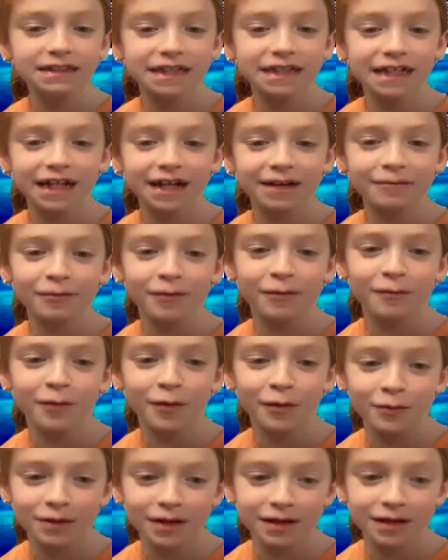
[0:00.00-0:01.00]
standing for a
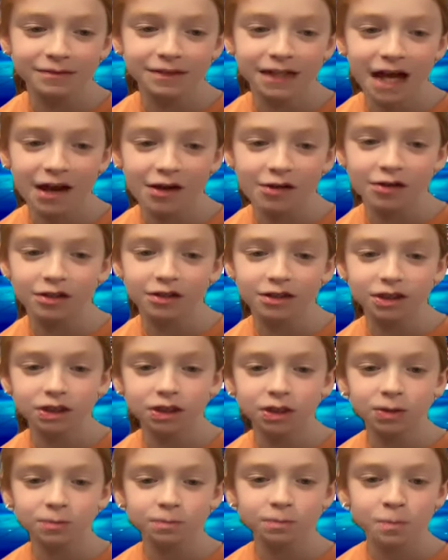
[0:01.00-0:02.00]
moment of silence.